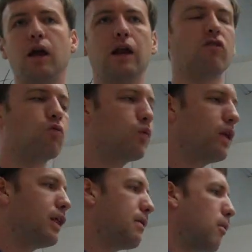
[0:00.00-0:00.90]
And it's
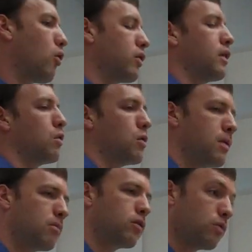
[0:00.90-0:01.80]
really important that we
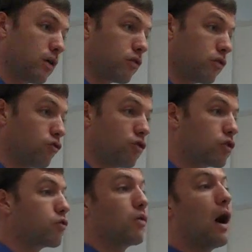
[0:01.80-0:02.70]
remember the resolution
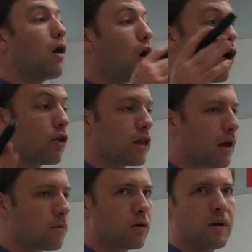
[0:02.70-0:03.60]
throughout all the
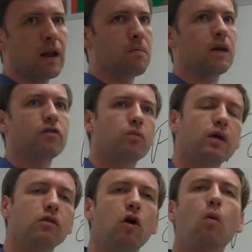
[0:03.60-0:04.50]
time we're debating, because
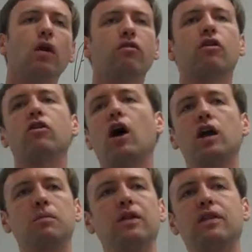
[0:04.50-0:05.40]
we don't want to start
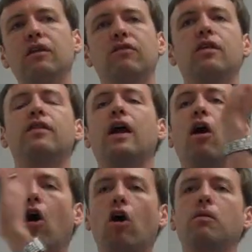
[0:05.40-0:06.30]
talking about things that
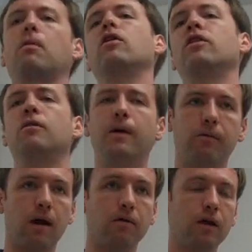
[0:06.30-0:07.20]
aren't part of the
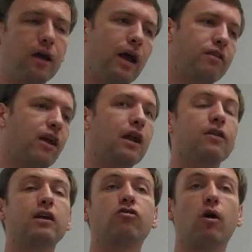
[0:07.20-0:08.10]
debate round. It's kind of
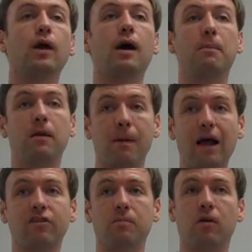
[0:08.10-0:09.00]
like showing up at a
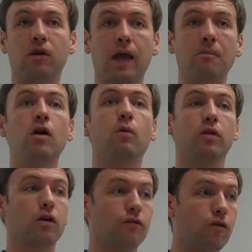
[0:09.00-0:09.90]
basketball game
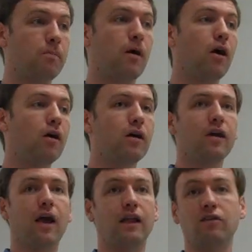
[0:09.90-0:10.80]
with your football
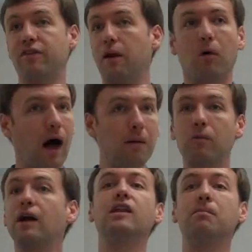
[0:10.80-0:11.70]
and you say, well, I'm
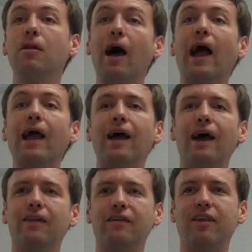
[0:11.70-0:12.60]
ready to play.
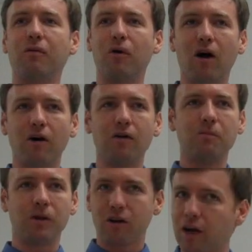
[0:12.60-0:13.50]
And they say, well,
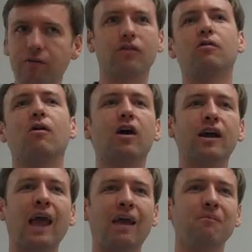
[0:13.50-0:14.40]
but you're here for the wrong
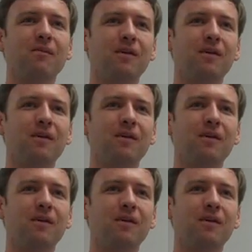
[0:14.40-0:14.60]
game.